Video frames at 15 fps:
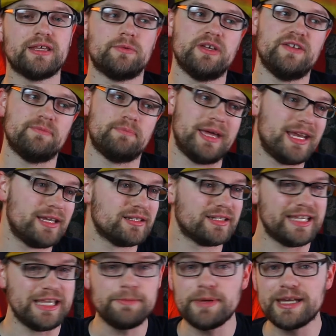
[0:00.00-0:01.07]
that we've been
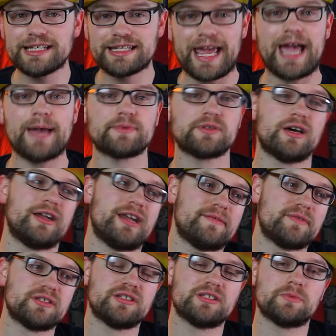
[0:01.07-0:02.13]
keeping tabs on
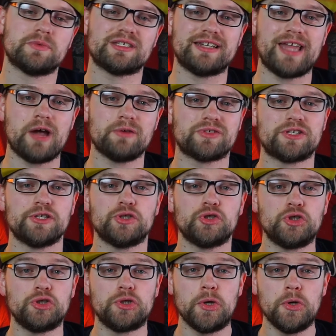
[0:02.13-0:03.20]
ever since it was announced
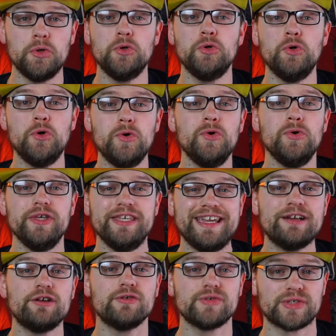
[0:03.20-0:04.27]
two
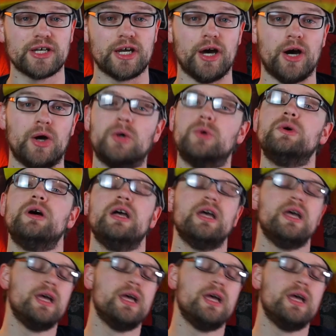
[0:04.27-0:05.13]
years ago.